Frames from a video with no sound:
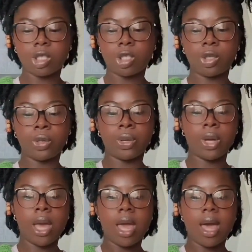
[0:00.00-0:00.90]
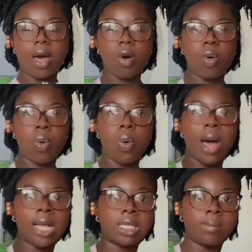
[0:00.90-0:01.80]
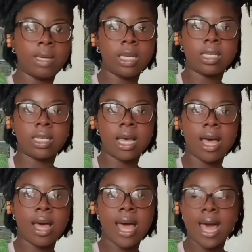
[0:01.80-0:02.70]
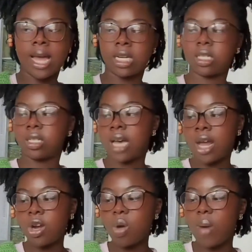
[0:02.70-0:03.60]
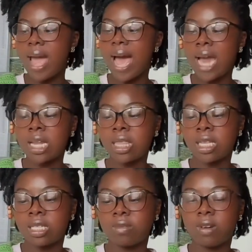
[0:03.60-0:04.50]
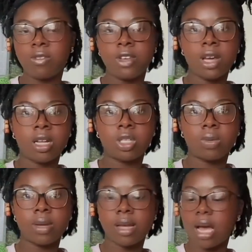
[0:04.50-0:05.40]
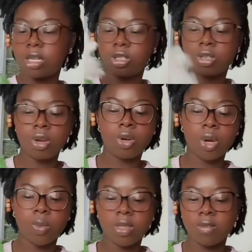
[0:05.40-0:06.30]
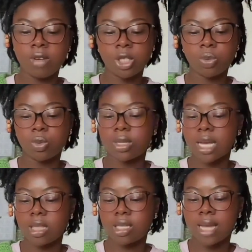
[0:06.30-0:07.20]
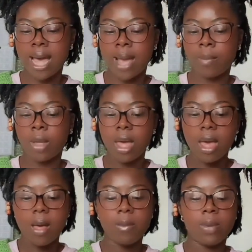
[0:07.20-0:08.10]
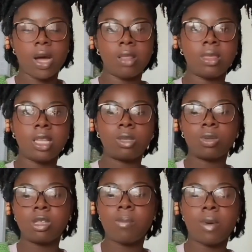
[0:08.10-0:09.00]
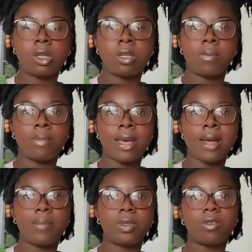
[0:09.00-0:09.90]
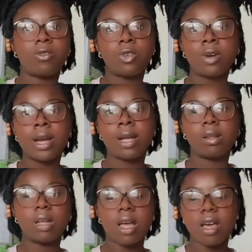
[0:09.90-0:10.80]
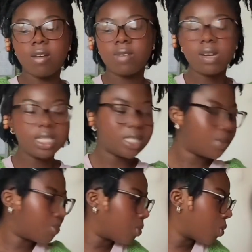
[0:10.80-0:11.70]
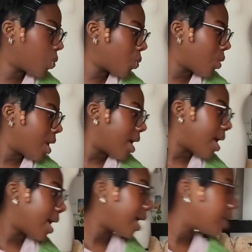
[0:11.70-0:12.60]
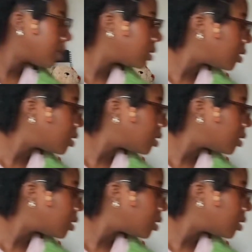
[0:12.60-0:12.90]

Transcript: to, or as a mini skirt. And I don't know why I added this fluffy yarn to it. I don't know what the vision was at the time, but this was the bottom bit for it. Very simple. And